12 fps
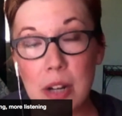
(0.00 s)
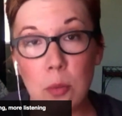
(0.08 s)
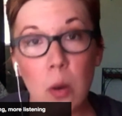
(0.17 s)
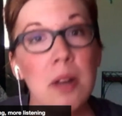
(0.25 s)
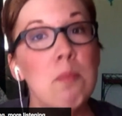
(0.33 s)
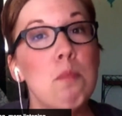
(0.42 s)
Or
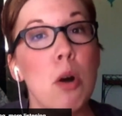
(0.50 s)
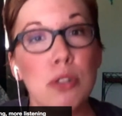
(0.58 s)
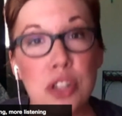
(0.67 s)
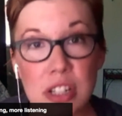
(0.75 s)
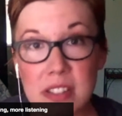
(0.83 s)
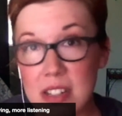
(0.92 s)
what
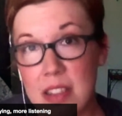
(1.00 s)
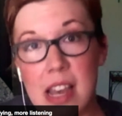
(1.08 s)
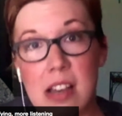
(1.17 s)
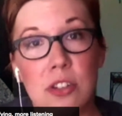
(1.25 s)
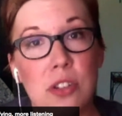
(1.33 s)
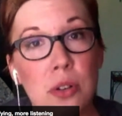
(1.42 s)
emotions do they
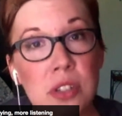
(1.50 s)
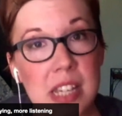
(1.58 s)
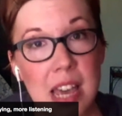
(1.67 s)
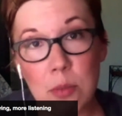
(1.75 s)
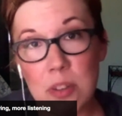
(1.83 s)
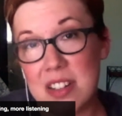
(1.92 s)

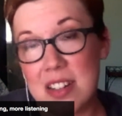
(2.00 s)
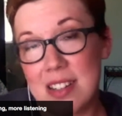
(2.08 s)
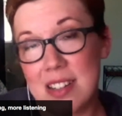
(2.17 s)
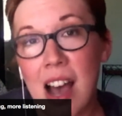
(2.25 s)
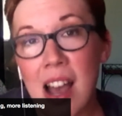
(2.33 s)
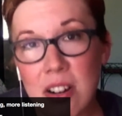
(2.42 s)
associate with the
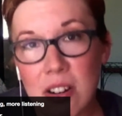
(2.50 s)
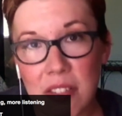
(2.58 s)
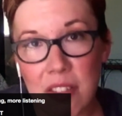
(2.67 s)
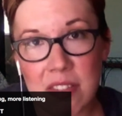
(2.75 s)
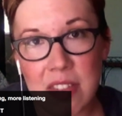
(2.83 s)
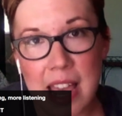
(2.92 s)
desire
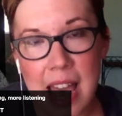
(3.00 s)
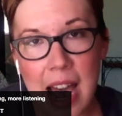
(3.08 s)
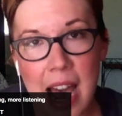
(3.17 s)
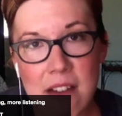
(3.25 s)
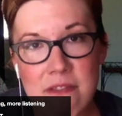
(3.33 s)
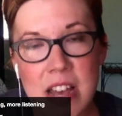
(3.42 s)
that they
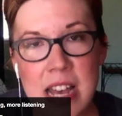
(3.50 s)
have?